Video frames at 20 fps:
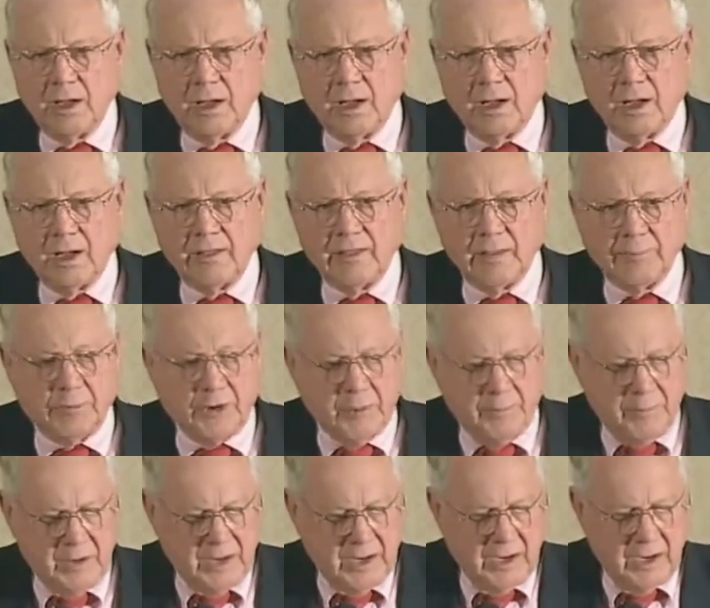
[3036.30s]
Uh, they put a
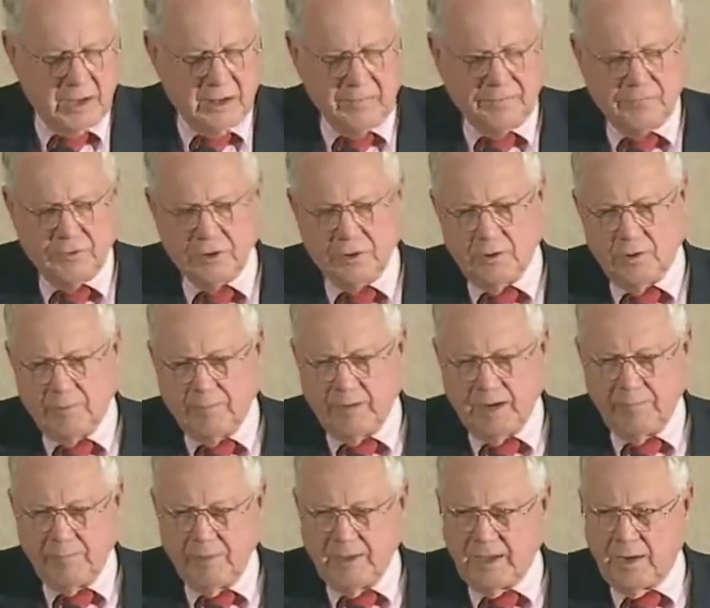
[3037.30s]
penny on the foot of
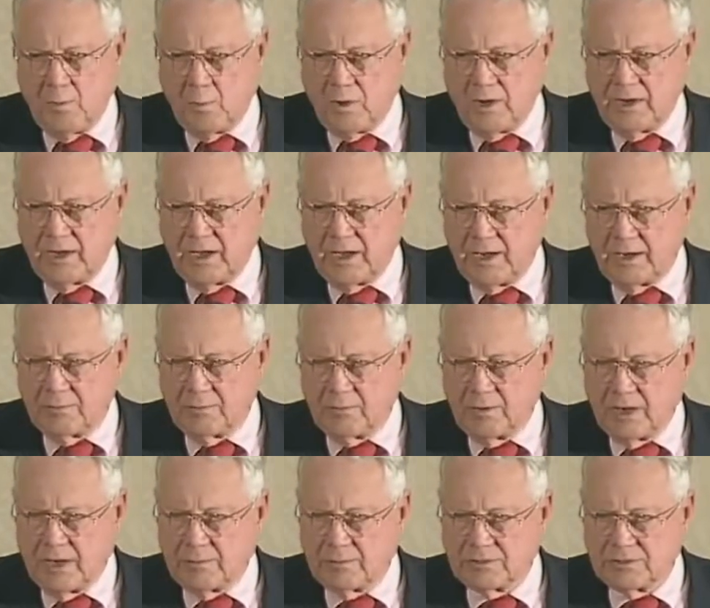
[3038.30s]
my bed one night
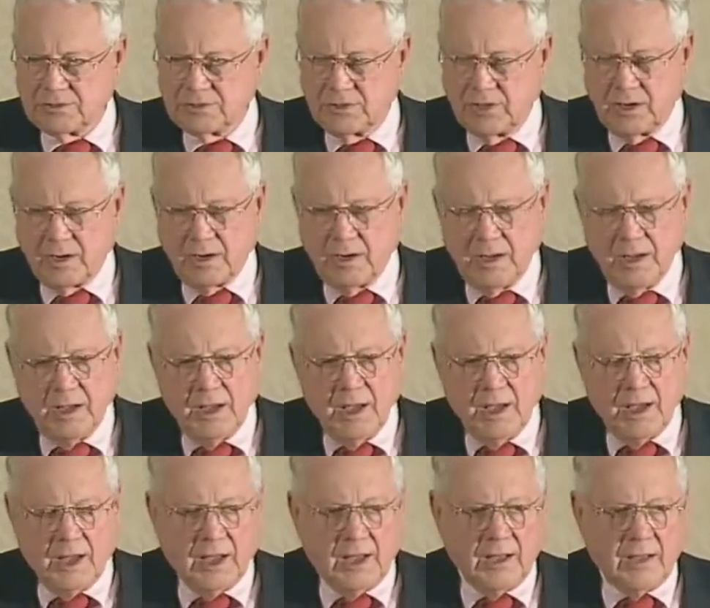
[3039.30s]
when I was there.
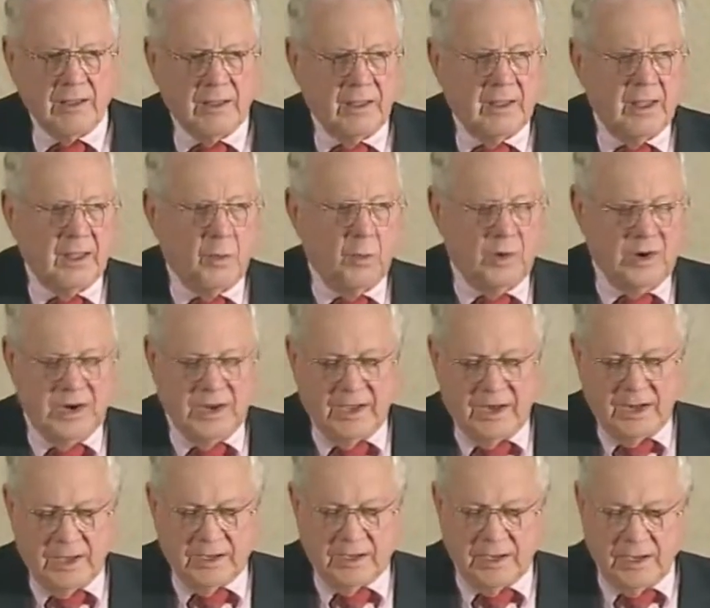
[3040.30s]
Uh, one
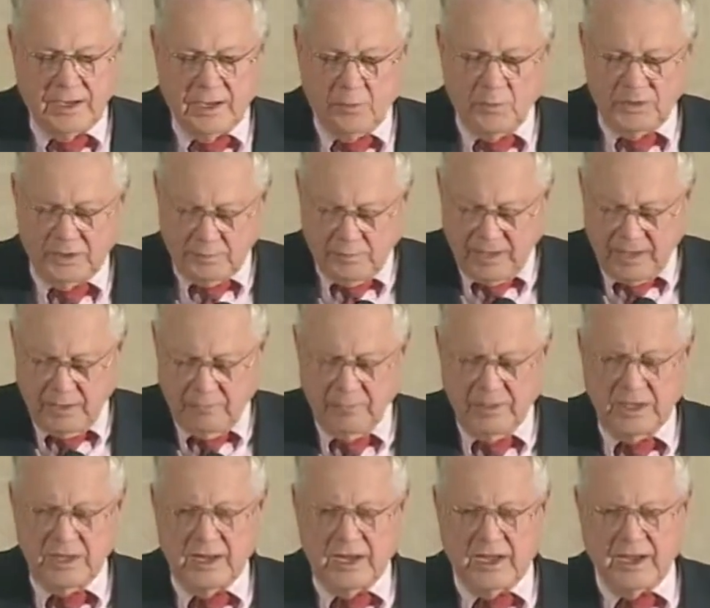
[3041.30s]
night I, I, went to bed at
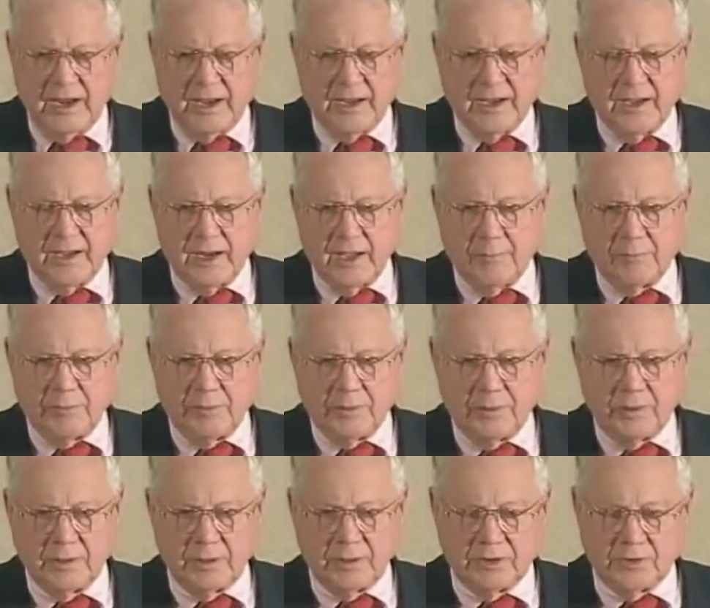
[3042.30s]
midnight. I got up
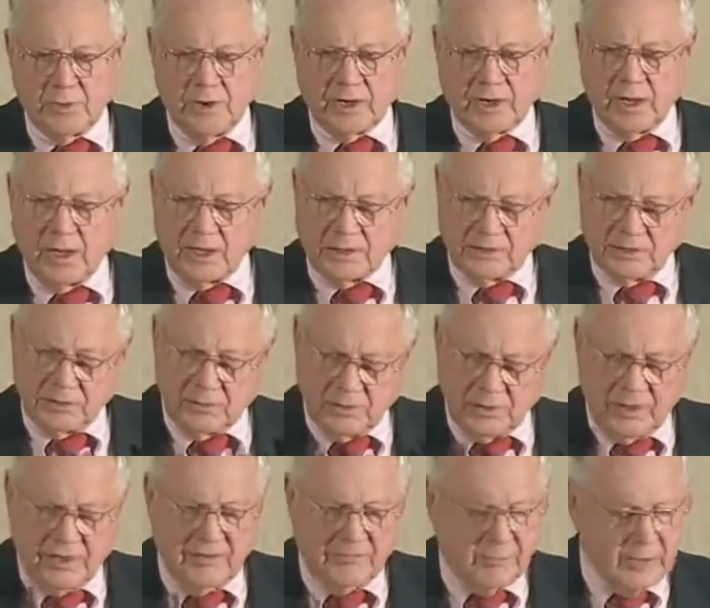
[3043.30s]
at 3 o'clock to
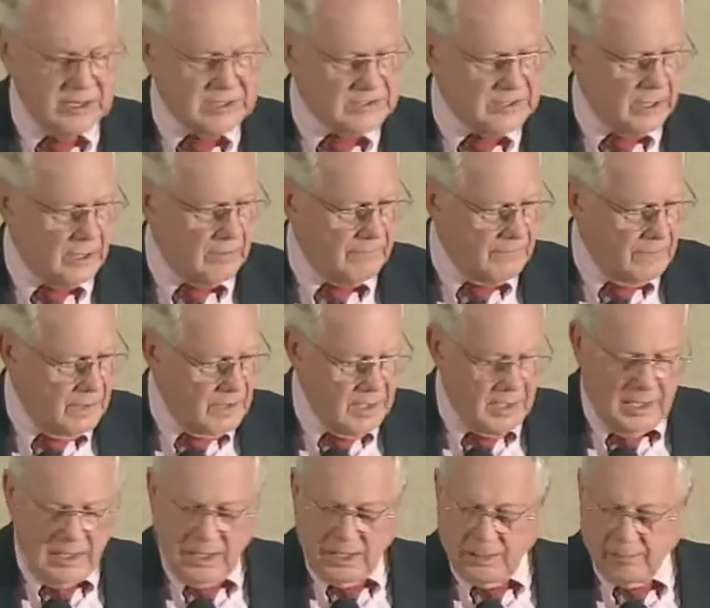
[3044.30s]
relieve myself.
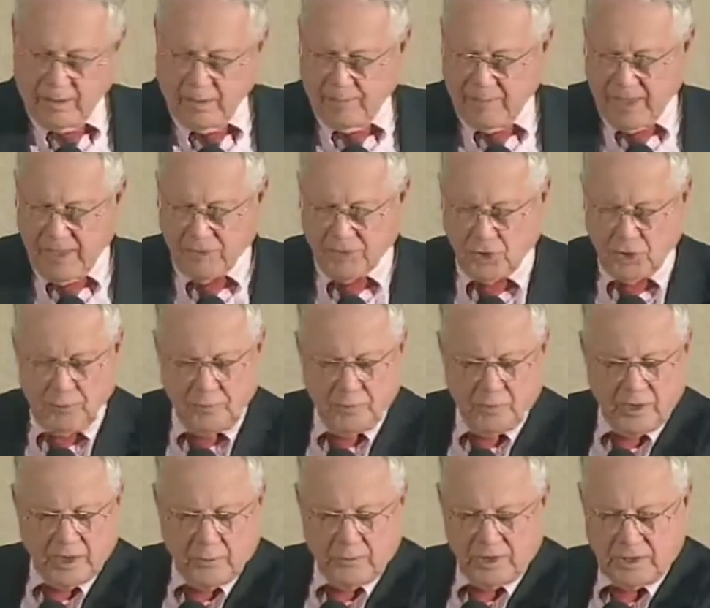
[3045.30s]
My bathrobe,
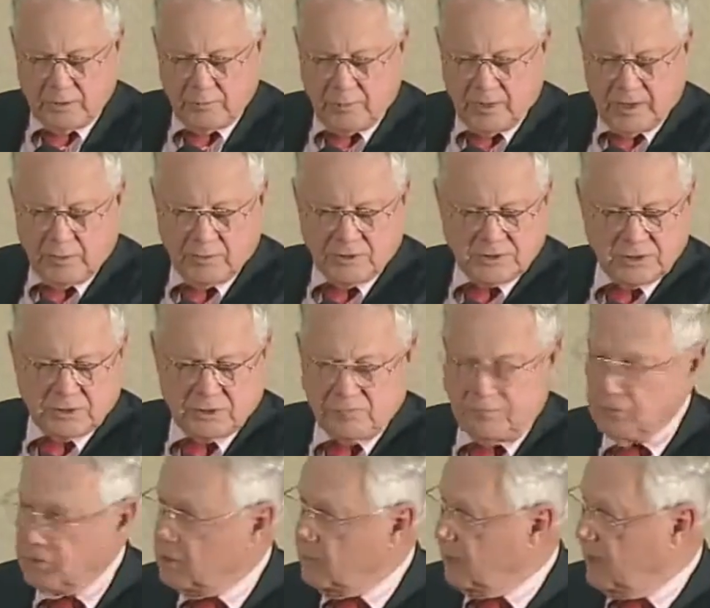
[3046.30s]
when I went to bed, was at the
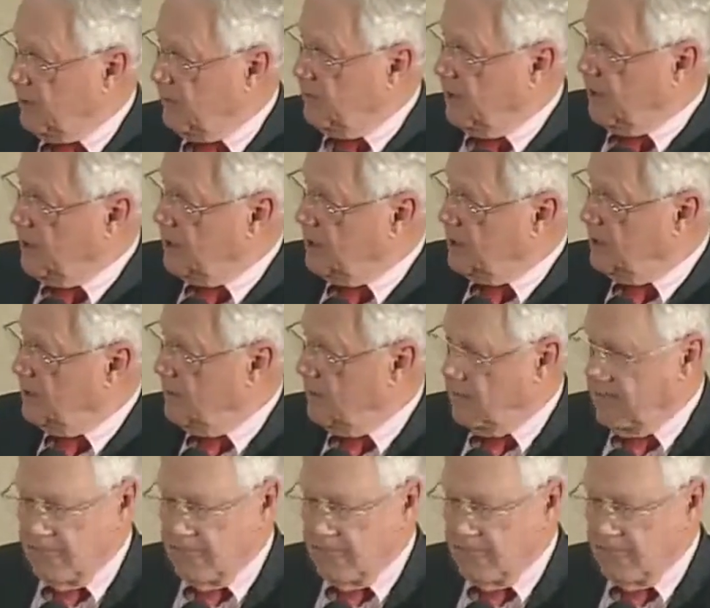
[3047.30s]
foot of my bed.